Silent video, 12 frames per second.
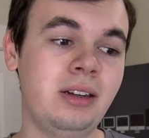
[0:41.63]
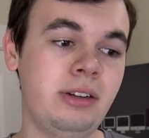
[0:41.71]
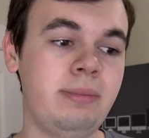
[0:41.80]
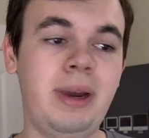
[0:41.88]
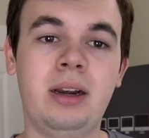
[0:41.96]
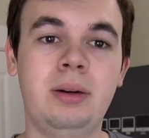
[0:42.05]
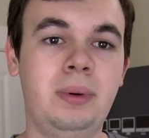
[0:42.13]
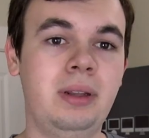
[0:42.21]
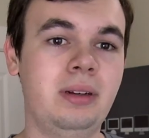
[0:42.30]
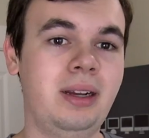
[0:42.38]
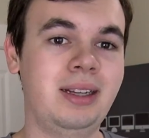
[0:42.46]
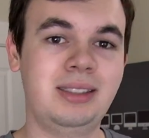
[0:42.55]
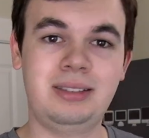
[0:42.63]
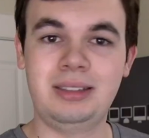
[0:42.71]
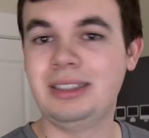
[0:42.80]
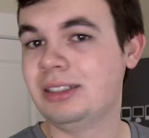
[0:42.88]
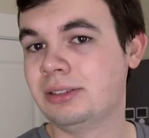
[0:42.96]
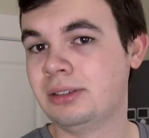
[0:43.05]
no matter whether it has
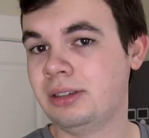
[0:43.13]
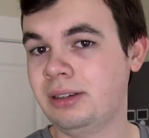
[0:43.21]
sync or